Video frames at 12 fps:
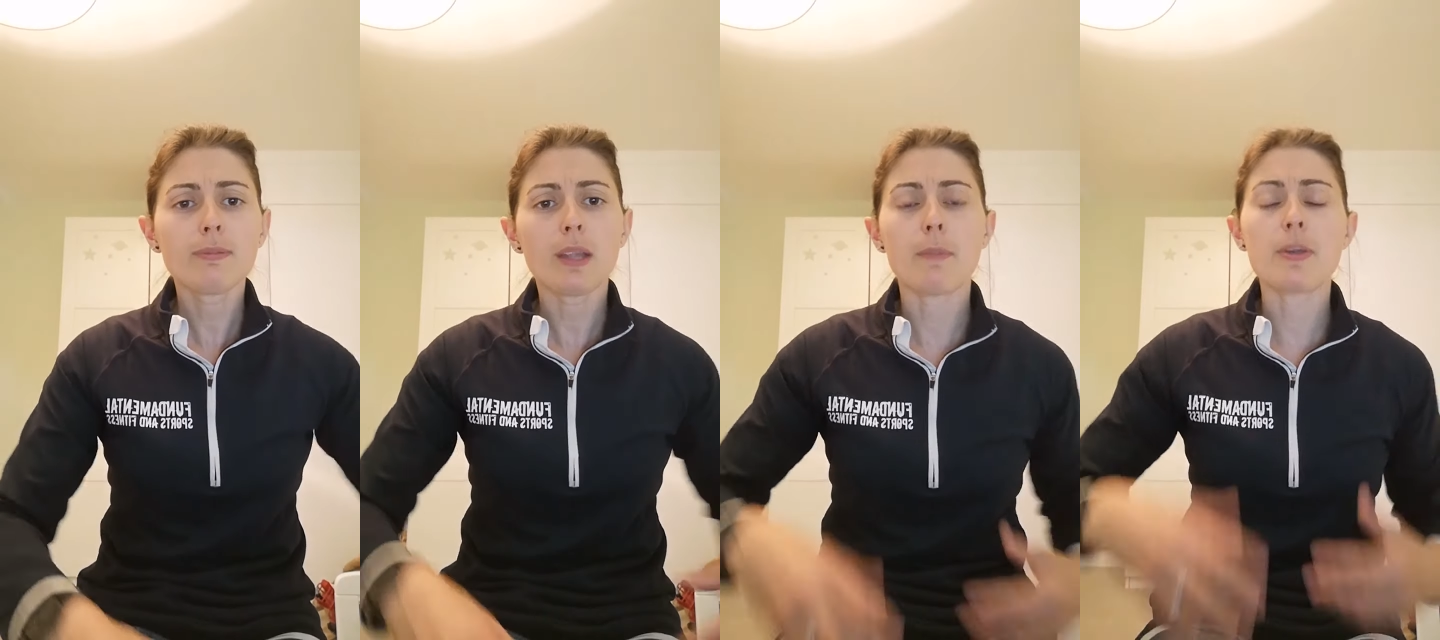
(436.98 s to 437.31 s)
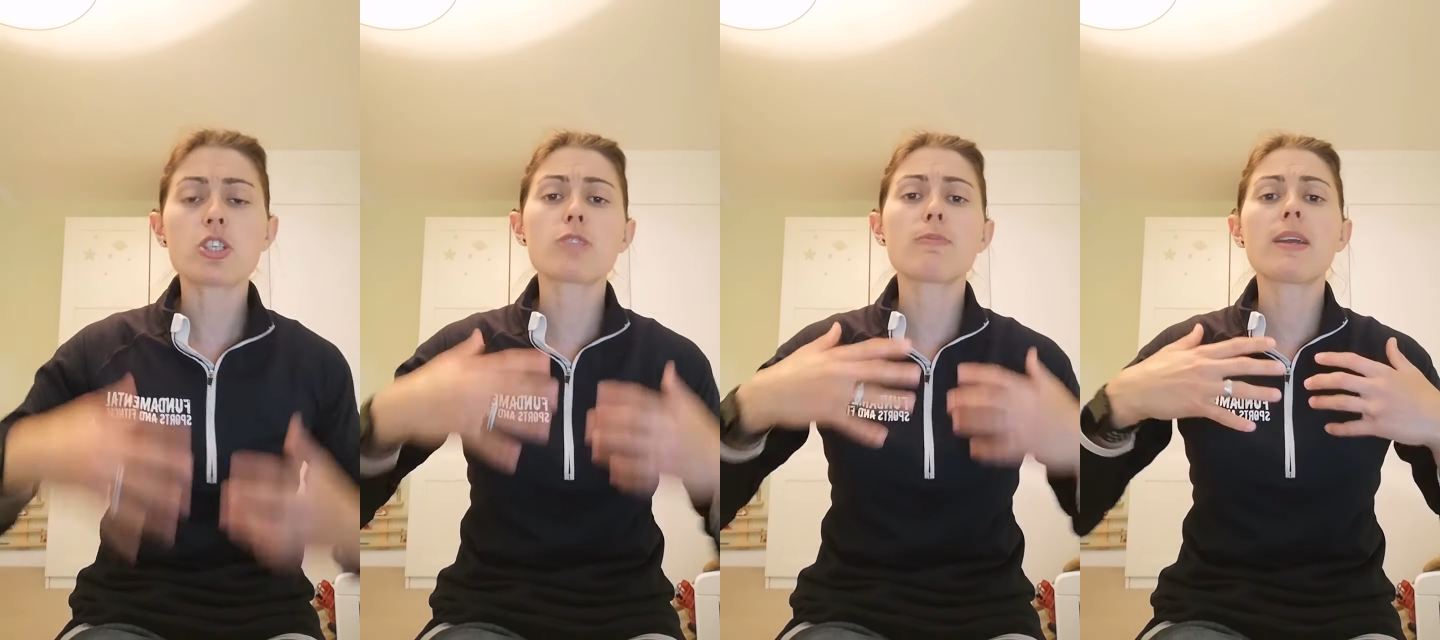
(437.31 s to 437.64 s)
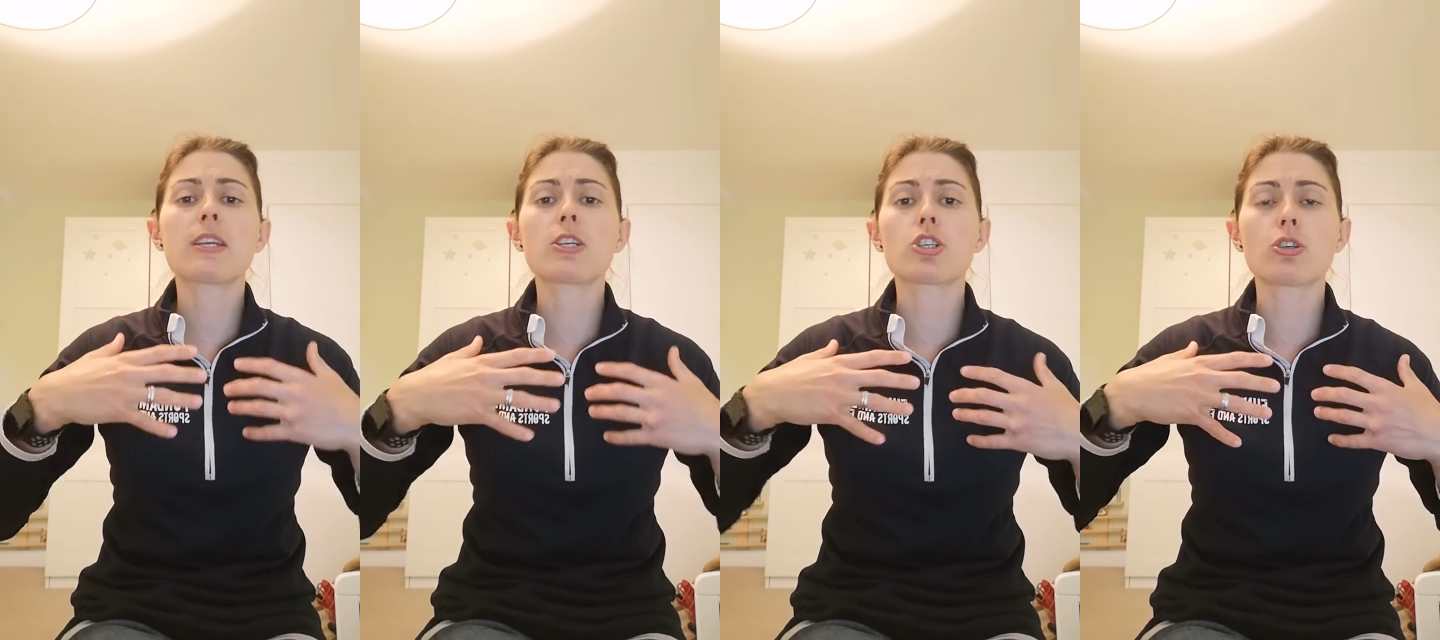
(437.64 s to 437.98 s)
but it's just
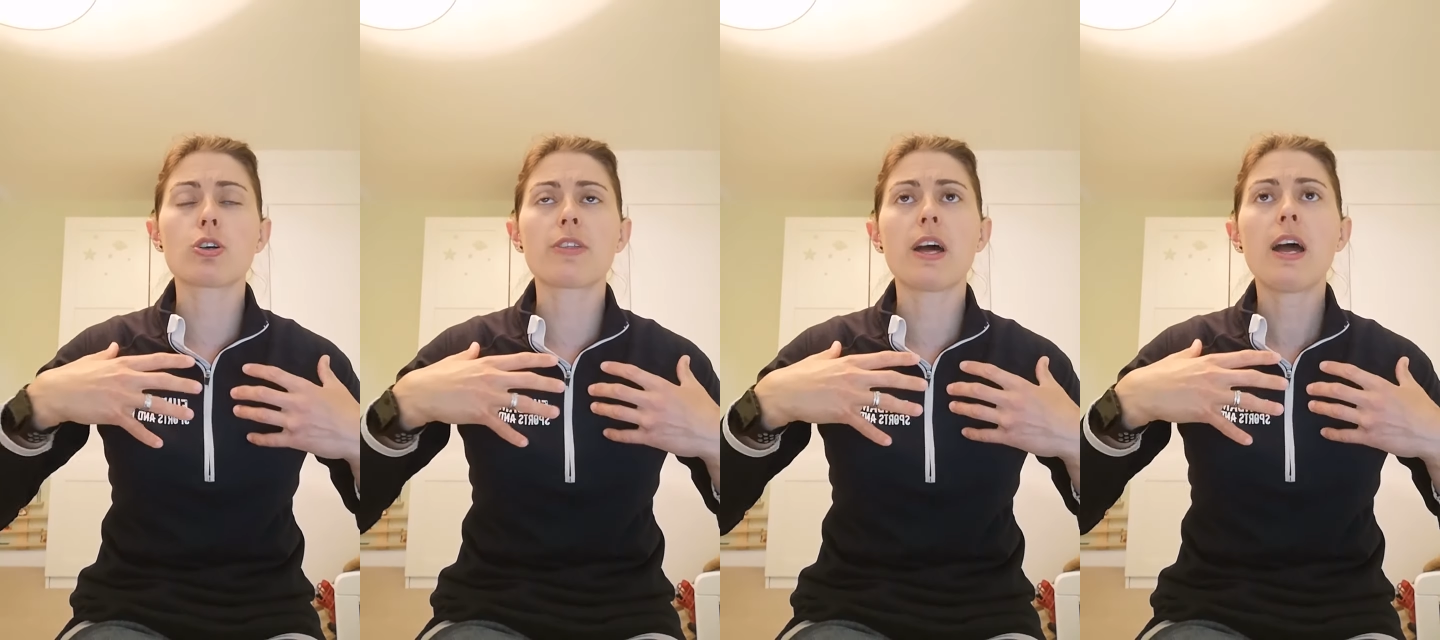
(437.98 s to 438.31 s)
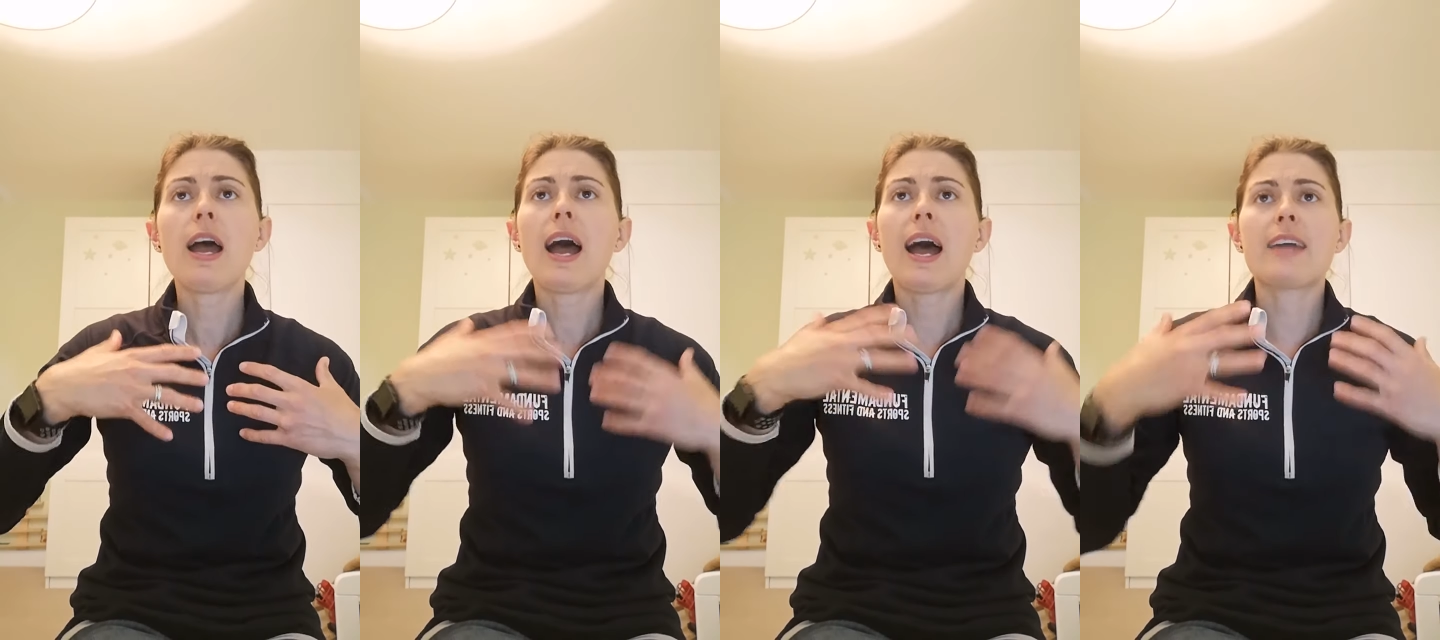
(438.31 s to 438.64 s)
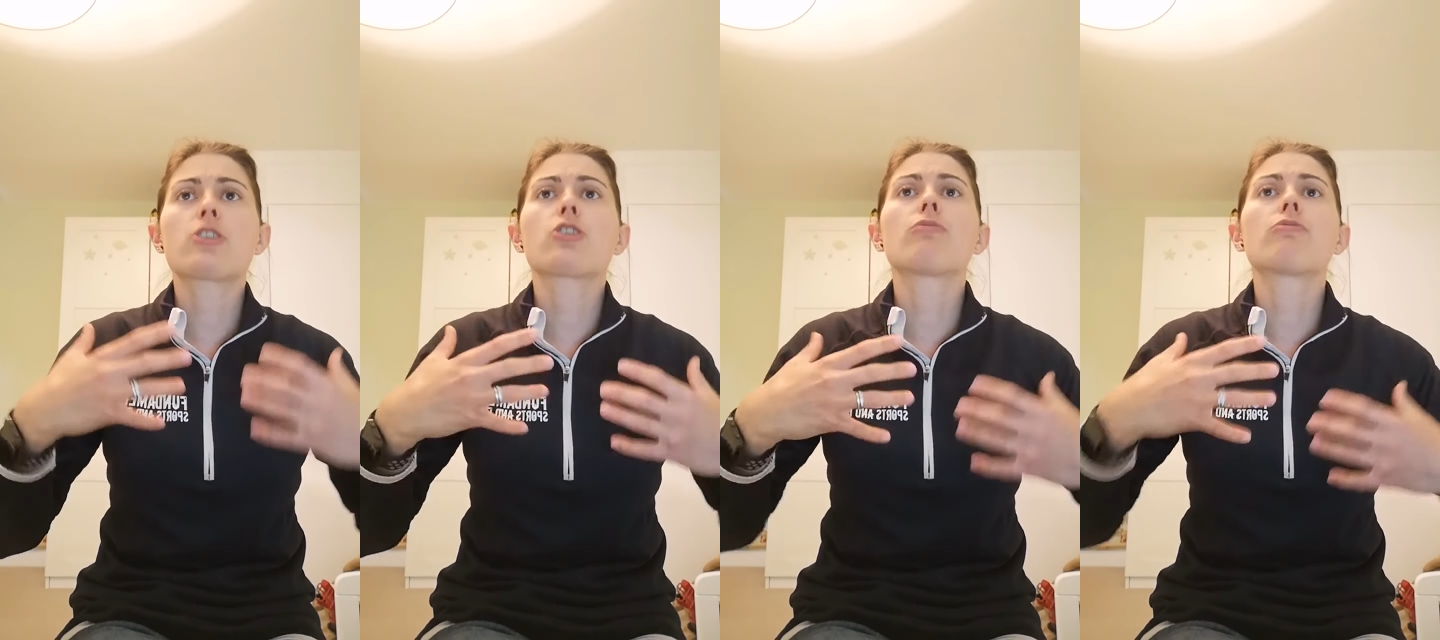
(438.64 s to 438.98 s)
making sure that as you're